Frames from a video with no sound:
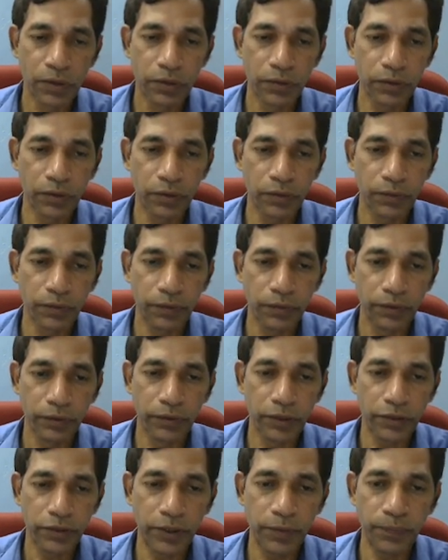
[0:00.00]
So
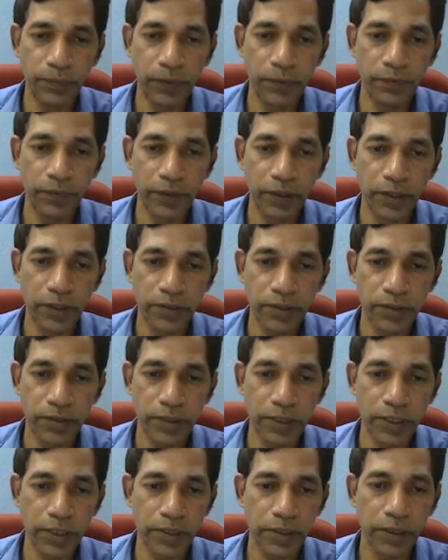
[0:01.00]
the simplification
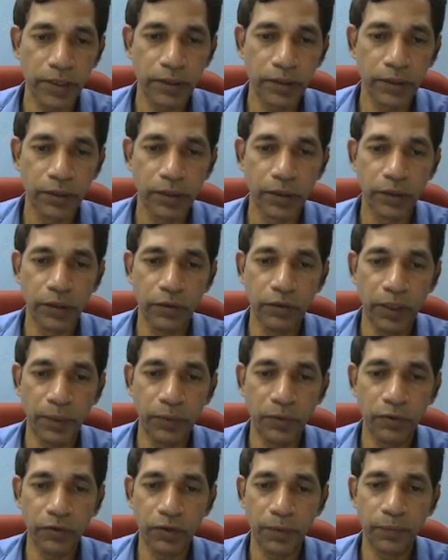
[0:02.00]
says that you have
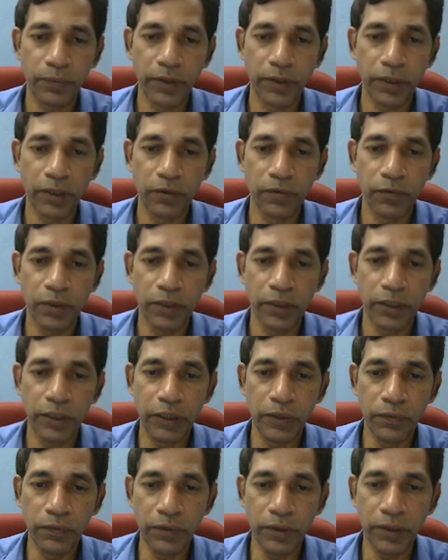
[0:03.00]
to obtain one
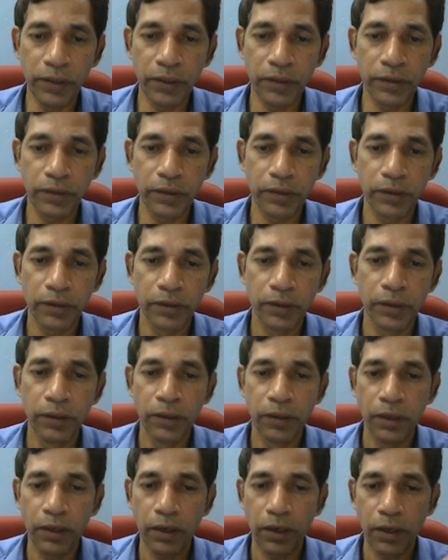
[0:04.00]
unique
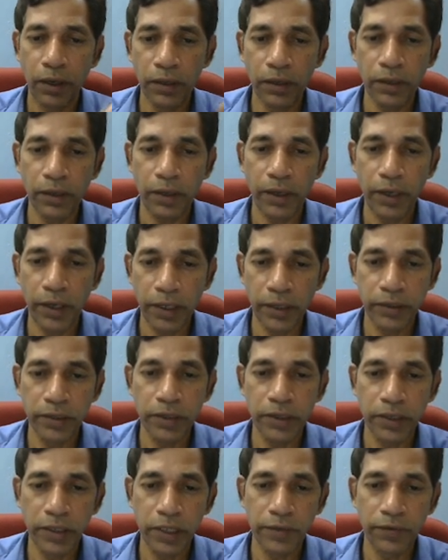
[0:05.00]

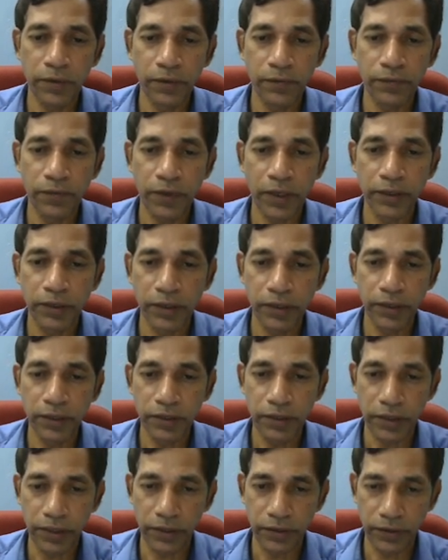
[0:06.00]
unexitable final
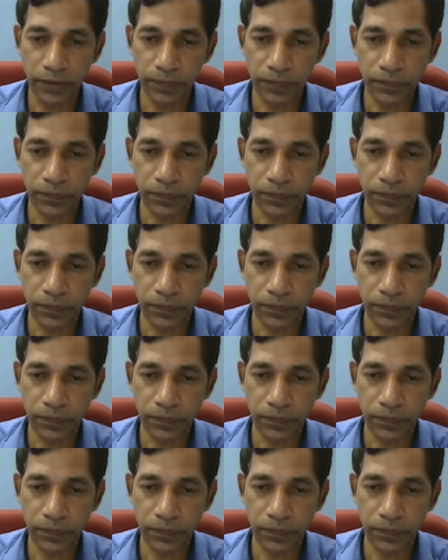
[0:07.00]
state.